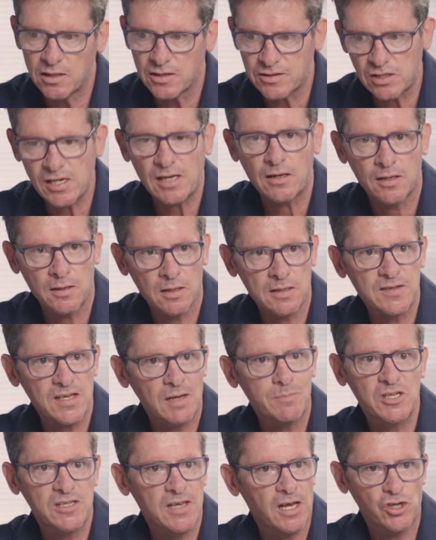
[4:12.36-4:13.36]
the
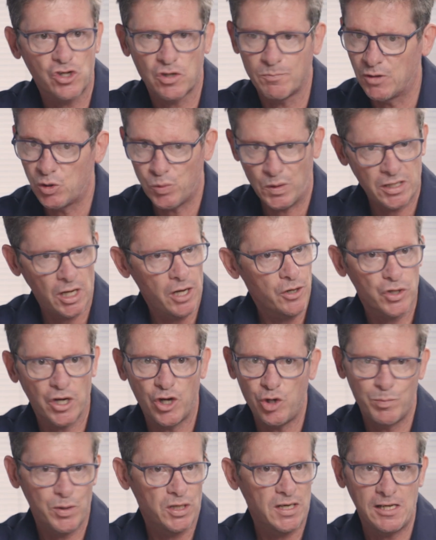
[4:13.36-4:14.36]
substation, but we don't
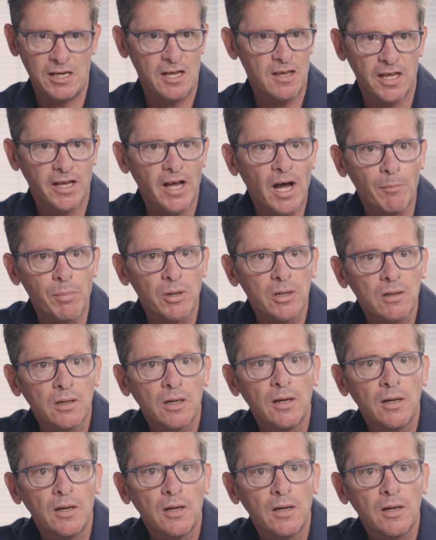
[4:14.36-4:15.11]
open anything up.